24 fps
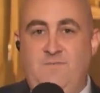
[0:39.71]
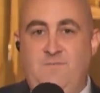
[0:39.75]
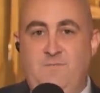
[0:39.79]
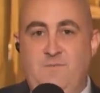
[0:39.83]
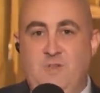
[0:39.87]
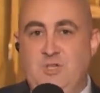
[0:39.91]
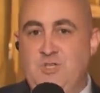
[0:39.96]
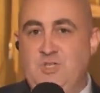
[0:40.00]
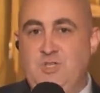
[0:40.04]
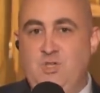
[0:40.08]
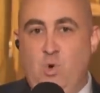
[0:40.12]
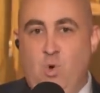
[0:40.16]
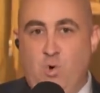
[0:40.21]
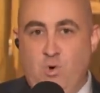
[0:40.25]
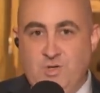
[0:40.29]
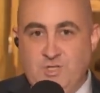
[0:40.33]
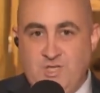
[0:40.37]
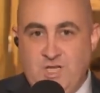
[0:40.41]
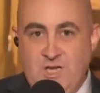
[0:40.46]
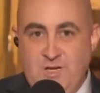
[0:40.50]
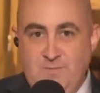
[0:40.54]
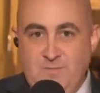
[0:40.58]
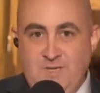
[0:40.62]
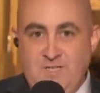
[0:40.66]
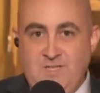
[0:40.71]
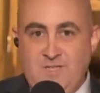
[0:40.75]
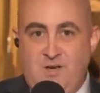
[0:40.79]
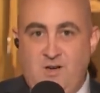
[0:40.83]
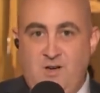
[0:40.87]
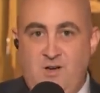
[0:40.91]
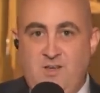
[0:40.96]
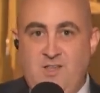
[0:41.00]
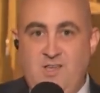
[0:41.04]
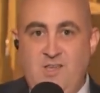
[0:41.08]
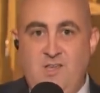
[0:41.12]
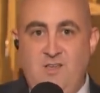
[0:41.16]
Liz Yore's going to be
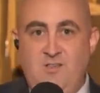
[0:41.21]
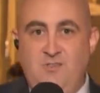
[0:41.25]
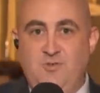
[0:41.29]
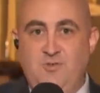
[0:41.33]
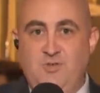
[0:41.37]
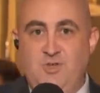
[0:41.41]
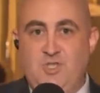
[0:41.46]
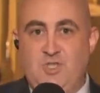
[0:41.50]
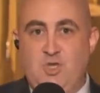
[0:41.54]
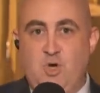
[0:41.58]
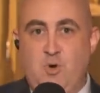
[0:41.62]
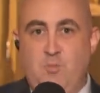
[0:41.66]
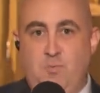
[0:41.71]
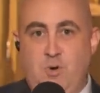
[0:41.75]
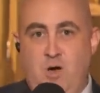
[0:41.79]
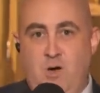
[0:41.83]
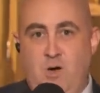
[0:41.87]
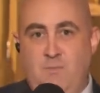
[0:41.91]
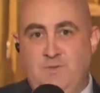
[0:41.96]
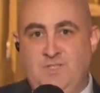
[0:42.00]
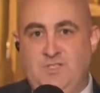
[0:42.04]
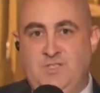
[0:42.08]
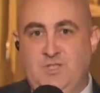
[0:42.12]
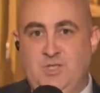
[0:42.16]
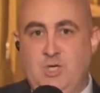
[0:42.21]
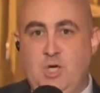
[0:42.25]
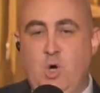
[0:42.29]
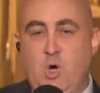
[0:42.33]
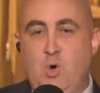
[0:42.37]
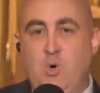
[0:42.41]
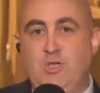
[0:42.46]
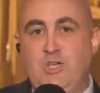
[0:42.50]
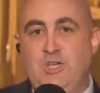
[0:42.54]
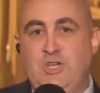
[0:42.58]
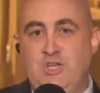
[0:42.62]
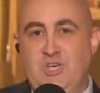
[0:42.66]
talking, and they're just so pumped. It's the
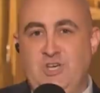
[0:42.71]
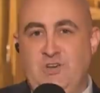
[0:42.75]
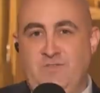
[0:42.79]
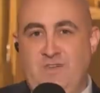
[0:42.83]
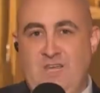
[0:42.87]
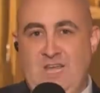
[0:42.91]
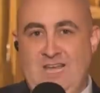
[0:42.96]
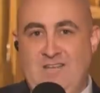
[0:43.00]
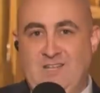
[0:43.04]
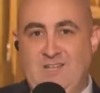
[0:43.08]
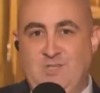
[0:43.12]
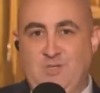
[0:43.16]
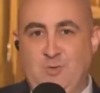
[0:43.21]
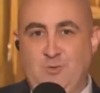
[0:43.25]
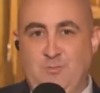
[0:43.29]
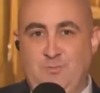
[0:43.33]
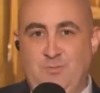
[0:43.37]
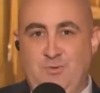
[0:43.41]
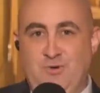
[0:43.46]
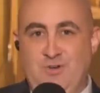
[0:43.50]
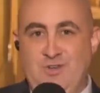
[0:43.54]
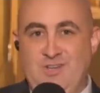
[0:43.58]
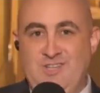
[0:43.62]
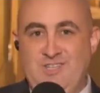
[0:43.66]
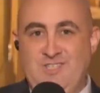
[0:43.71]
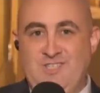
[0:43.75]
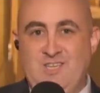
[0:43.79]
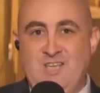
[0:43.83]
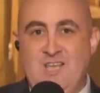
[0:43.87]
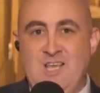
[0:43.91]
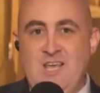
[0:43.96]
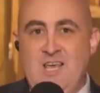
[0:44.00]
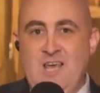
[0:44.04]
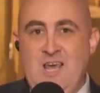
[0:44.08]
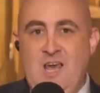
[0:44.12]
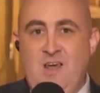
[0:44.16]
Coalition of Canceled
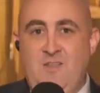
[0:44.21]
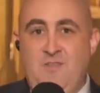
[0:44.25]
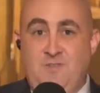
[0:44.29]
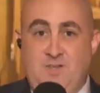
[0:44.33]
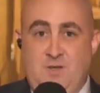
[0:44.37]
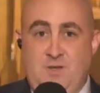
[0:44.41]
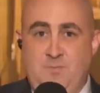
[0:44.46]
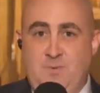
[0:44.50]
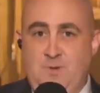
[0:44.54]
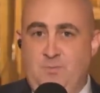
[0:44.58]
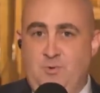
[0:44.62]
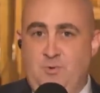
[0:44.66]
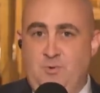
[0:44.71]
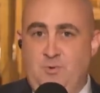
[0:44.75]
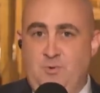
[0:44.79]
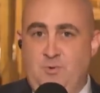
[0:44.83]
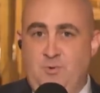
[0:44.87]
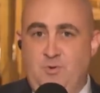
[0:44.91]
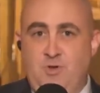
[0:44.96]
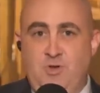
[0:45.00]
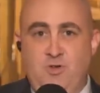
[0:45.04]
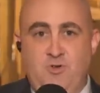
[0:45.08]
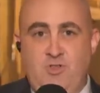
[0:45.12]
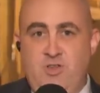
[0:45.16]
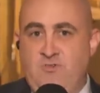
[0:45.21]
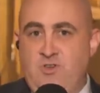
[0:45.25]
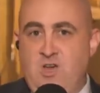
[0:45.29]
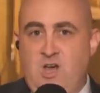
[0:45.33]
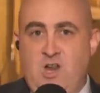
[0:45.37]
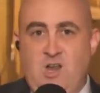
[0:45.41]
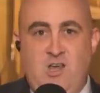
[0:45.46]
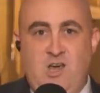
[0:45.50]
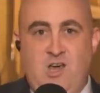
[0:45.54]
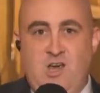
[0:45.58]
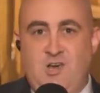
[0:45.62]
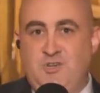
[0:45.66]
Priests, and some people here, they've
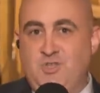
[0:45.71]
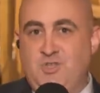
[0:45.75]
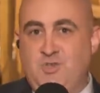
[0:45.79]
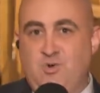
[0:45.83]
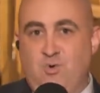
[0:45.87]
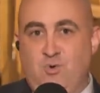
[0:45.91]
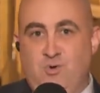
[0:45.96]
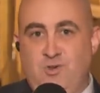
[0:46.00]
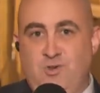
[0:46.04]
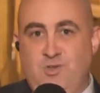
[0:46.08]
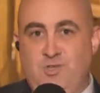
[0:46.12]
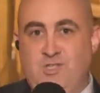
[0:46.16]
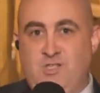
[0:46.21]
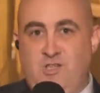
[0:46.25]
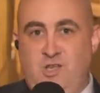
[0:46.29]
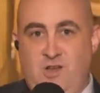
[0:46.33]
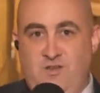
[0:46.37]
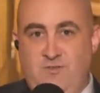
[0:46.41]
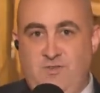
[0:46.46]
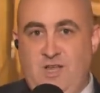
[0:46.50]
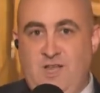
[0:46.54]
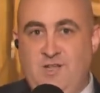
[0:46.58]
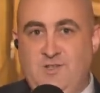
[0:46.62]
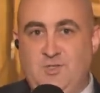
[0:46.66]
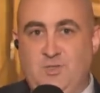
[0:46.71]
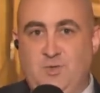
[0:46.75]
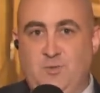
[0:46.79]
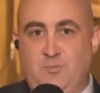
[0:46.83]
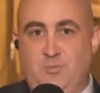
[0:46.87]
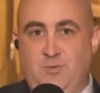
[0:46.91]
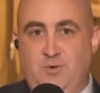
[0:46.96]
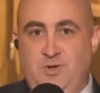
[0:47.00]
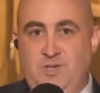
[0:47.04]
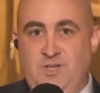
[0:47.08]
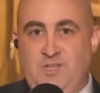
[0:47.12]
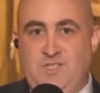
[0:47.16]
got a lot of stories, a lot of
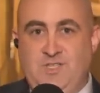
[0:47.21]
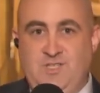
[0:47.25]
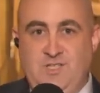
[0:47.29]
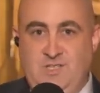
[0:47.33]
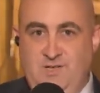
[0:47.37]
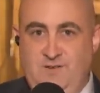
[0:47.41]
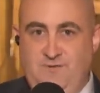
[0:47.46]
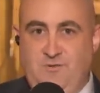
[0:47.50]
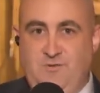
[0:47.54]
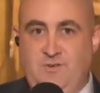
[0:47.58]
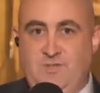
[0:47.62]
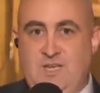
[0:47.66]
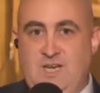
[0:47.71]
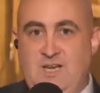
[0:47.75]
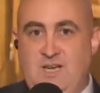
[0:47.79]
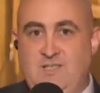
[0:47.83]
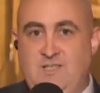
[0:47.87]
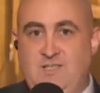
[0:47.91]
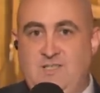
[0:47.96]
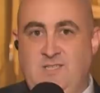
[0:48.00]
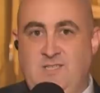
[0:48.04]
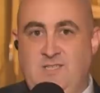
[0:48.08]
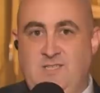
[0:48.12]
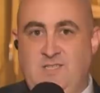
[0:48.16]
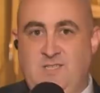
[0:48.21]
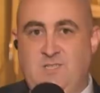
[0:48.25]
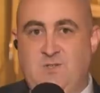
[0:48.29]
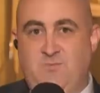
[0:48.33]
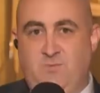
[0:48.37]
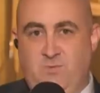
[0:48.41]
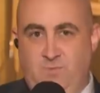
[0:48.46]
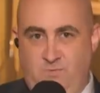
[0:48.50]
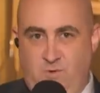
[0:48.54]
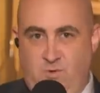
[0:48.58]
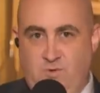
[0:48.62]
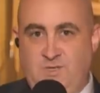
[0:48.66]
canceled priests in different dioceses.
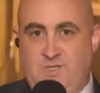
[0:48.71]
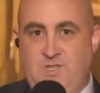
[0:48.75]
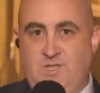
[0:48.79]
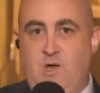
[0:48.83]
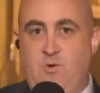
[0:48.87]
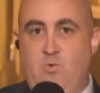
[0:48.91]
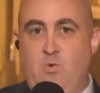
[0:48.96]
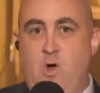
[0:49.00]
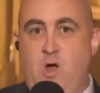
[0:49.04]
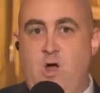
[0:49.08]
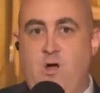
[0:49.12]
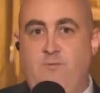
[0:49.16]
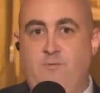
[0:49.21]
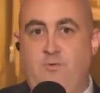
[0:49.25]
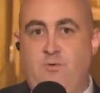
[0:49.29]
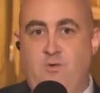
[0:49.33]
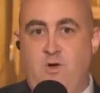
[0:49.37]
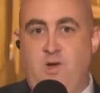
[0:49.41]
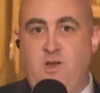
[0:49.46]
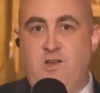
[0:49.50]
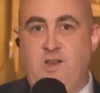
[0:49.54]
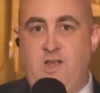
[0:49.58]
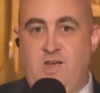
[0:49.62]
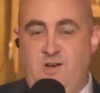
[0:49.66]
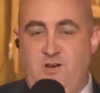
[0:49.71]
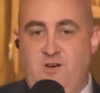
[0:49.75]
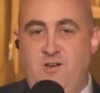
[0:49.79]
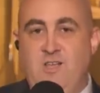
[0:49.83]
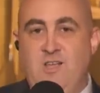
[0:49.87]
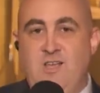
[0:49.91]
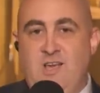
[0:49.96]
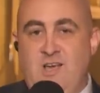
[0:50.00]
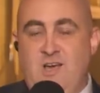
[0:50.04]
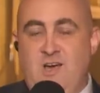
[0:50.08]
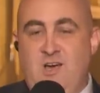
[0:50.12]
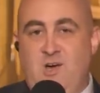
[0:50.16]
We're focusing on Rockford right now
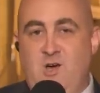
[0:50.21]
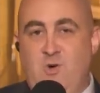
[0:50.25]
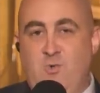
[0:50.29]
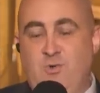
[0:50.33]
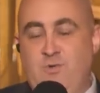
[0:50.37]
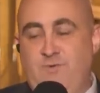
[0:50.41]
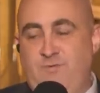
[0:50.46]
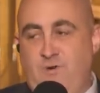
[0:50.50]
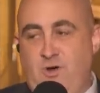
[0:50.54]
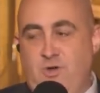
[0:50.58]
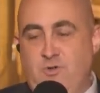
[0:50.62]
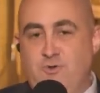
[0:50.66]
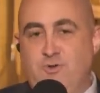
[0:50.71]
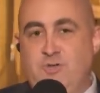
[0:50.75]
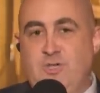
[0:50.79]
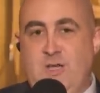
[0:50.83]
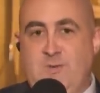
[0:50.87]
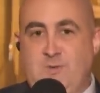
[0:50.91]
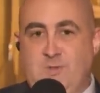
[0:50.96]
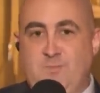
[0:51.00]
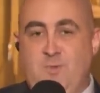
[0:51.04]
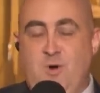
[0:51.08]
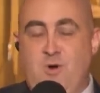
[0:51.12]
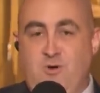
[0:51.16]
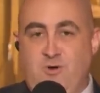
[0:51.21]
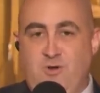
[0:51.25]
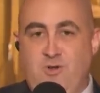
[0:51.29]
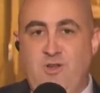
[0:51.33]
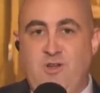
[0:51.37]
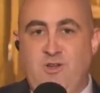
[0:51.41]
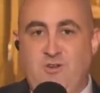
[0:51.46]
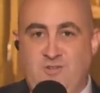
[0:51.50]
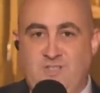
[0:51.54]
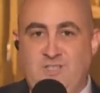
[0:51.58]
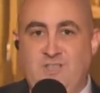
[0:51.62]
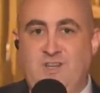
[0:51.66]
with Father James
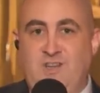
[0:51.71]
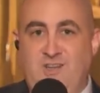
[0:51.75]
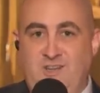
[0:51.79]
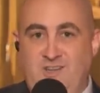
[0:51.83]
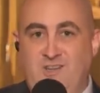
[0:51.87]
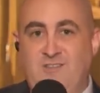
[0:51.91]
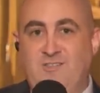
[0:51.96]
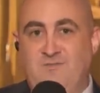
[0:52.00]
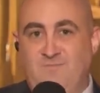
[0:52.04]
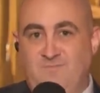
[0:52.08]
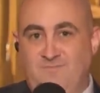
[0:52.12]
Parker here tonight.